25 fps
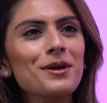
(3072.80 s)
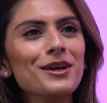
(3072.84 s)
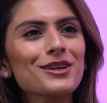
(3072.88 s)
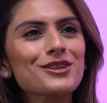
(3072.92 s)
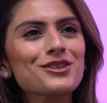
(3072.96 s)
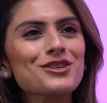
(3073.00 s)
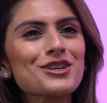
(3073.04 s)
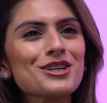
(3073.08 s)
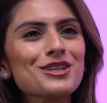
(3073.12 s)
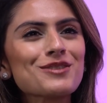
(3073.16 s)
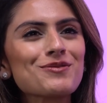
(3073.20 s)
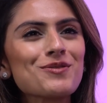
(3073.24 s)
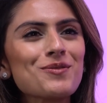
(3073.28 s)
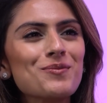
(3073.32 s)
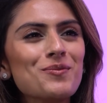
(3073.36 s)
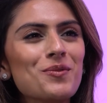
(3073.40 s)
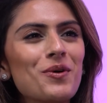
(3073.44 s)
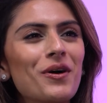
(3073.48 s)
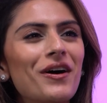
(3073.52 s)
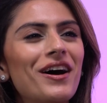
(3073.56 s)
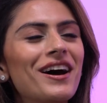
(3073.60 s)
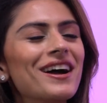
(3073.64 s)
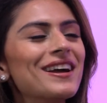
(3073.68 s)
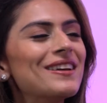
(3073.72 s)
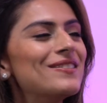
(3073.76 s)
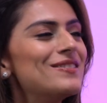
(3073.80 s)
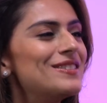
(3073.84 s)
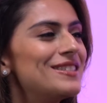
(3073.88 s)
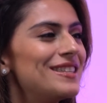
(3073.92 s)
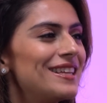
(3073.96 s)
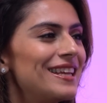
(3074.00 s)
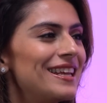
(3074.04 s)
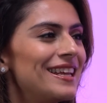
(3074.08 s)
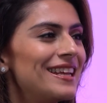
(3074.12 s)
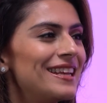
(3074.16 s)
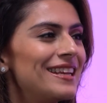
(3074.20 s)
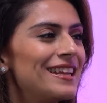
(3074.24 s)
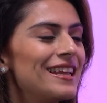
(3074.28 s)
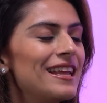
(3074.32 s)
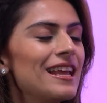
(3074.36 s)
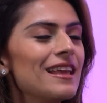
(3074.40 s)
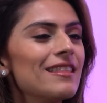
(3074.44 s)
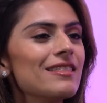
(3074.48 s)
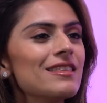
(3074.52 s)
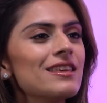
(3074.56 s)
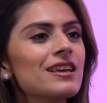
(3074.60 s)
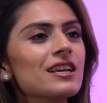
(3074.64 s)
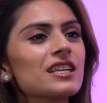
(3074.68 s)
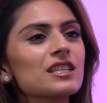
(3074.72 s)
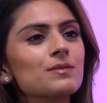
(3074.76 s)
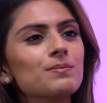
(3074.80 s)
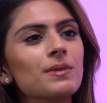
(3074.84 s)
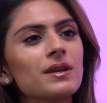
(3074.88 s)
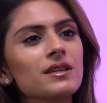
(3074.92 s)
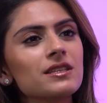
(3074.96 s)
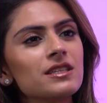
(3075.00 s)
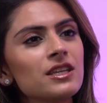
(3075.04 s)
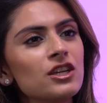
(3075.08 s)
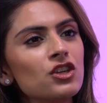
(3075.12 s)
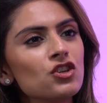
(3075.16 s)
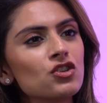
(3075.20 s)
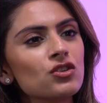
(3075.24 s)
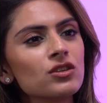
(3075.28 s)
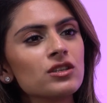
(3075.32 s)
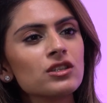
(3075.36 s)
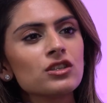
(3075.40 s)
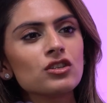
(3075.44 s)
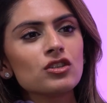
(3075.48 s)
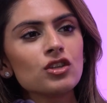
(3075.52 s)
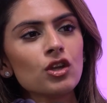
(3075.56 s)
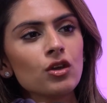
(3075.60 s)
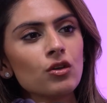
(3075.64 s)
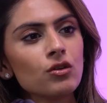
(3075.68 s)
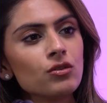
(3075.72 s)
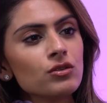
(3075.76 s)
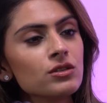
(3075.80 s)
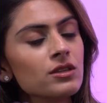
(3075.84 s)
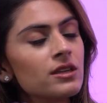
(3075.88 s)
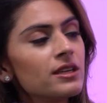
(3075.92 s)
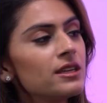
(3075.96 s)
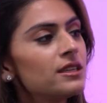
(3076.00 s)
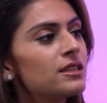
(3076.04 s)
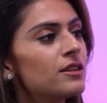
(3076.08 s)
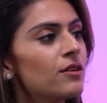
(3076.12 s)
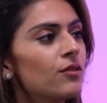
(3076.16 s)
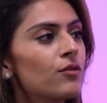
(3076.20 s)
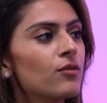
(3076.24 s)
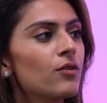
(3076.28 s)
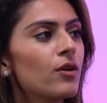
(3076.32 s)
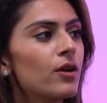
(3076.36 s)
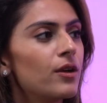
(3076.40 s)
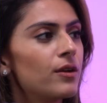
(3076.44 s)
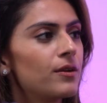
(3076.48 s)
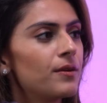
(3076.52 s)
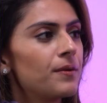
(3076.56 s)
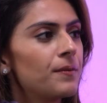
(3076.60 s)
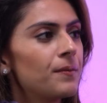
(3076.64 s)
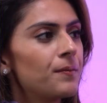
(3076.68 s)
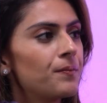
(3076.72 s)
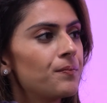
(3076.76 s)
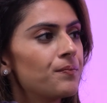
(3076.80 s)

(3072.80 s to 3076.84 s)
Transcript: but just from what I've seen, yeah. the expectation is totally different.